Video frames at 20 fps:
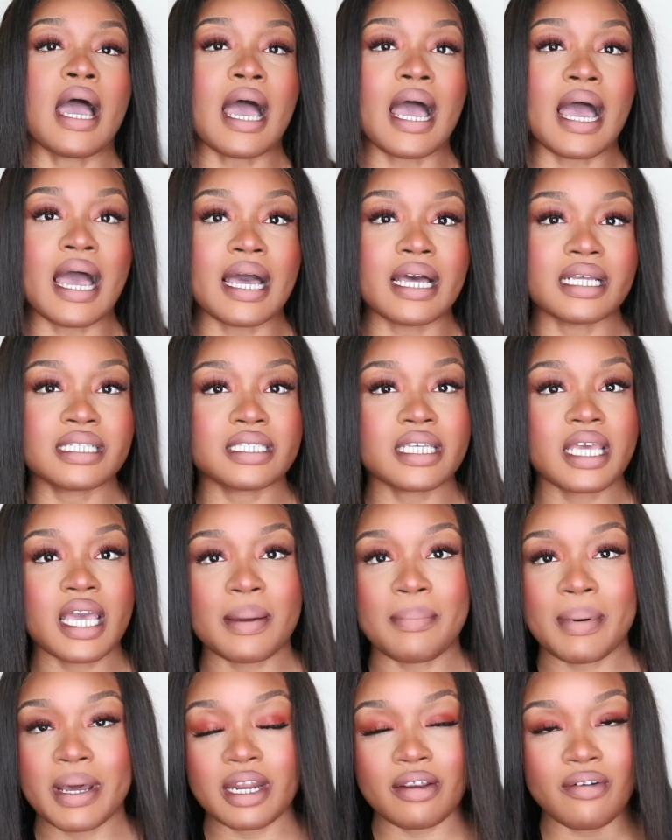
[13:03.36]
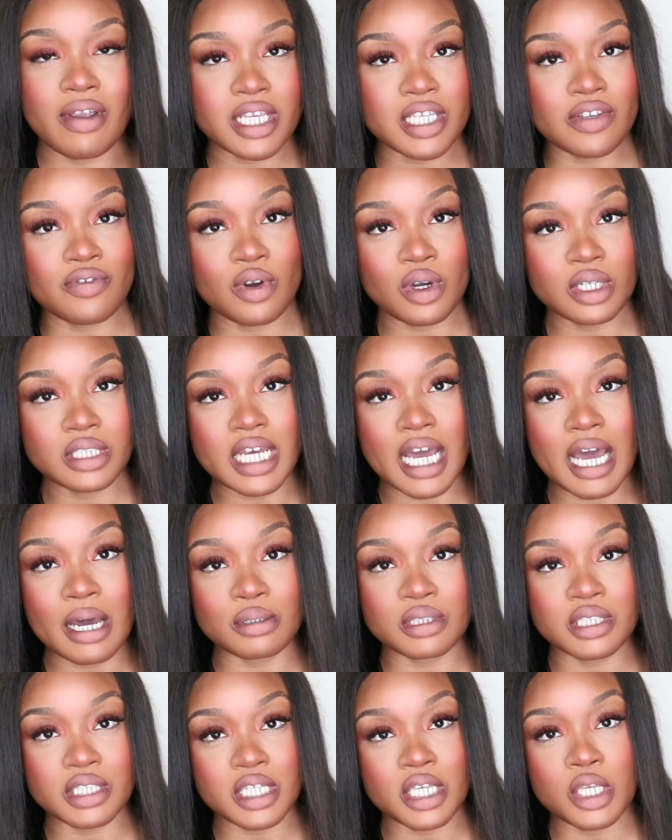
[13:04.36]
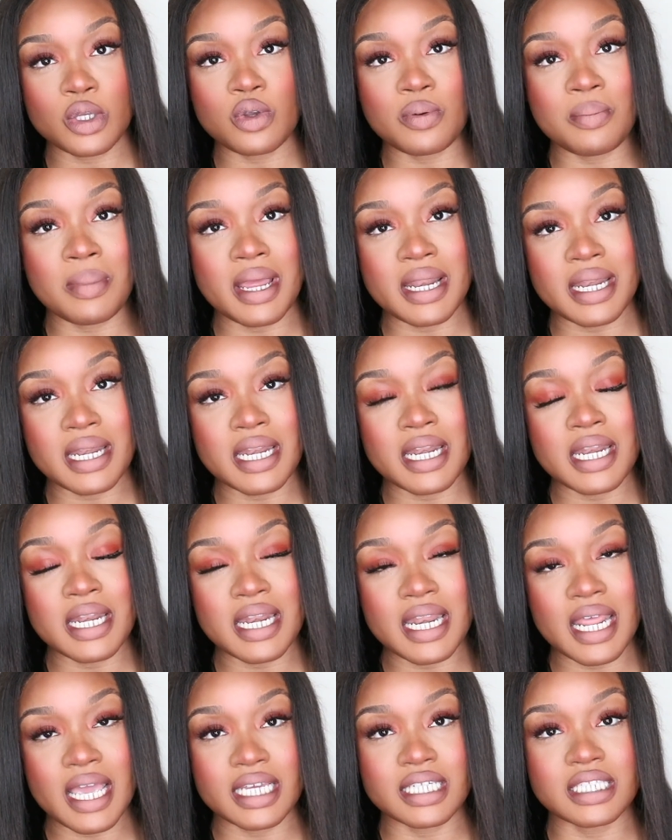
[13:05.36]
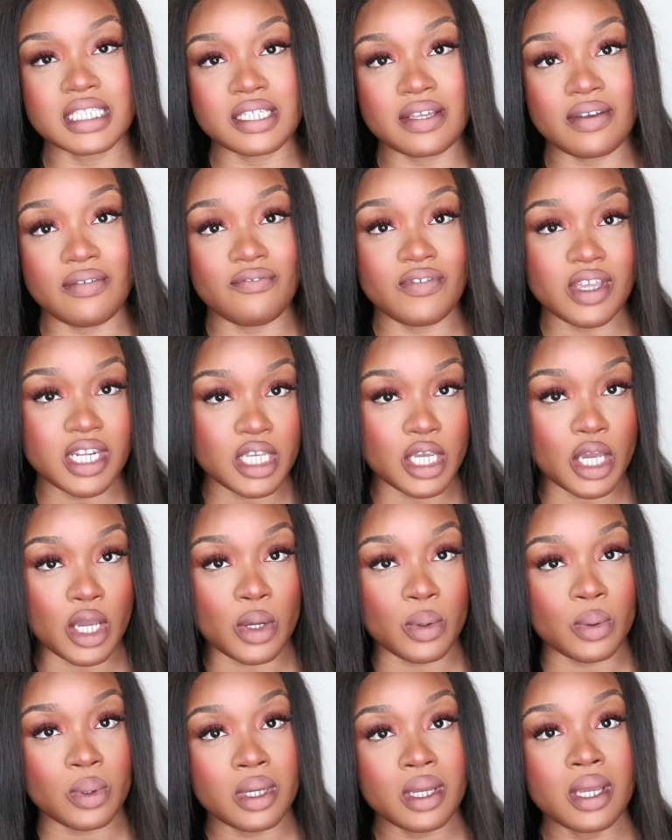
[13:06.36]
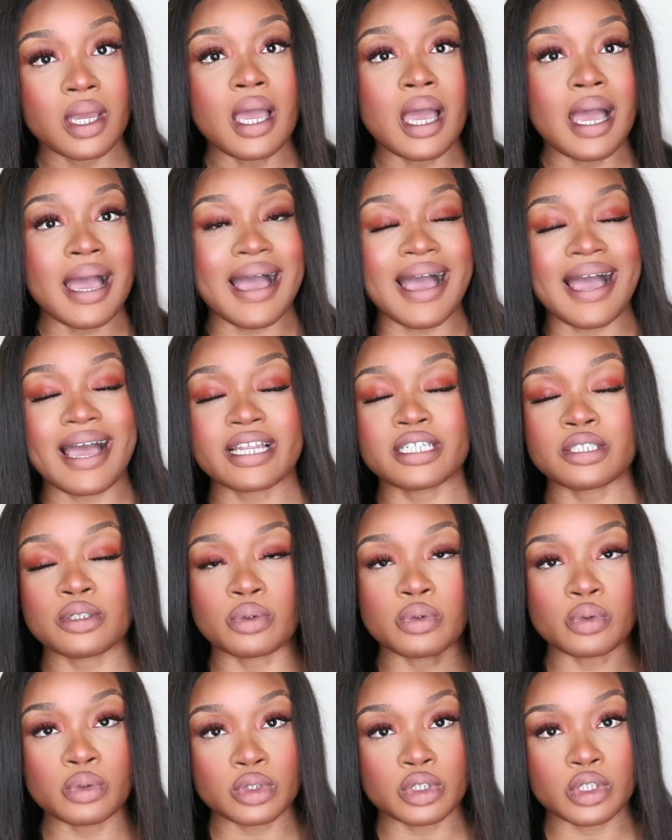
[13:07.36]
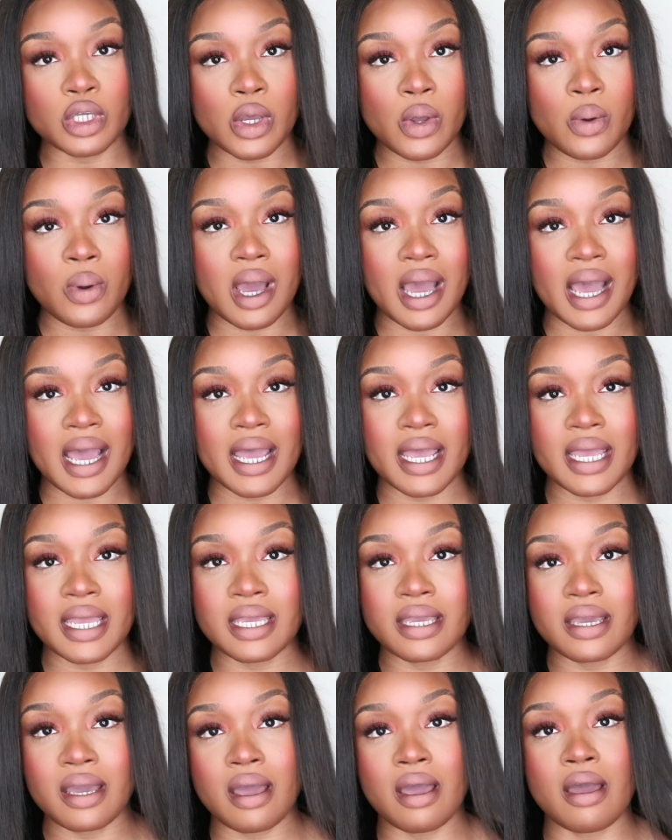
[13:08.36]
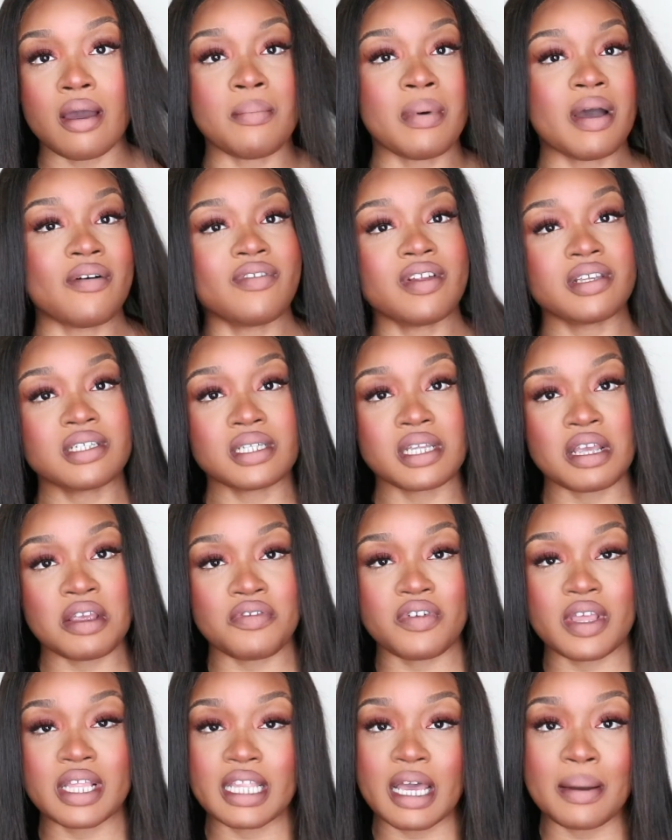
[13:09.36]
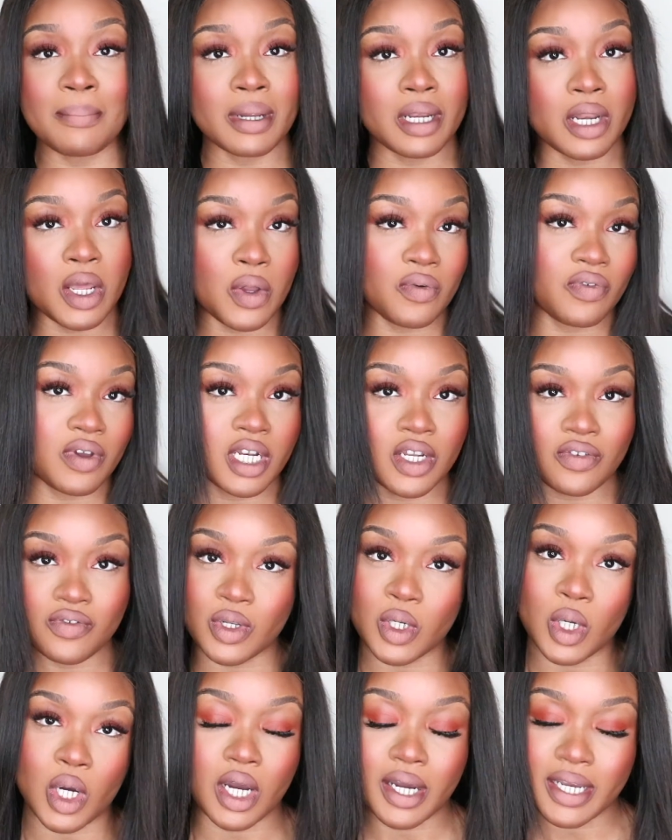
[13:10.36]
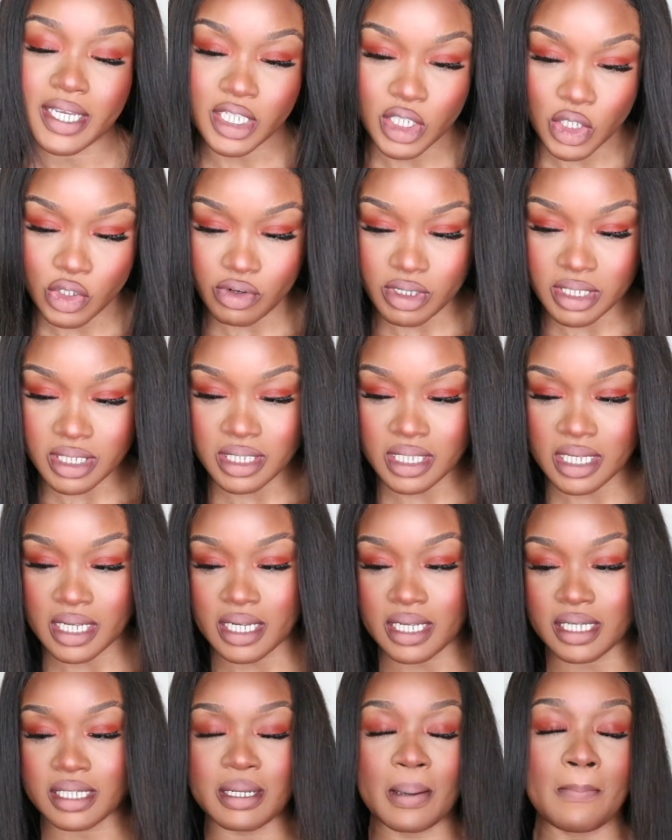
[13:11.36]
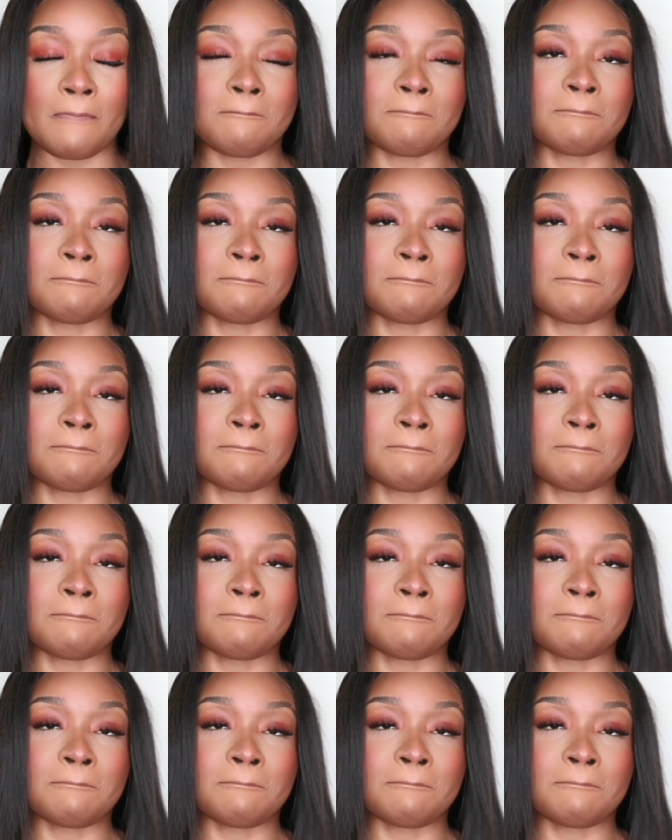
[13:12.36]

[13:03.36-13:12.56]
And yeah, by the grace of God, I'll see you in my next video. And also, I have listed everything down below if any of you lot are interested.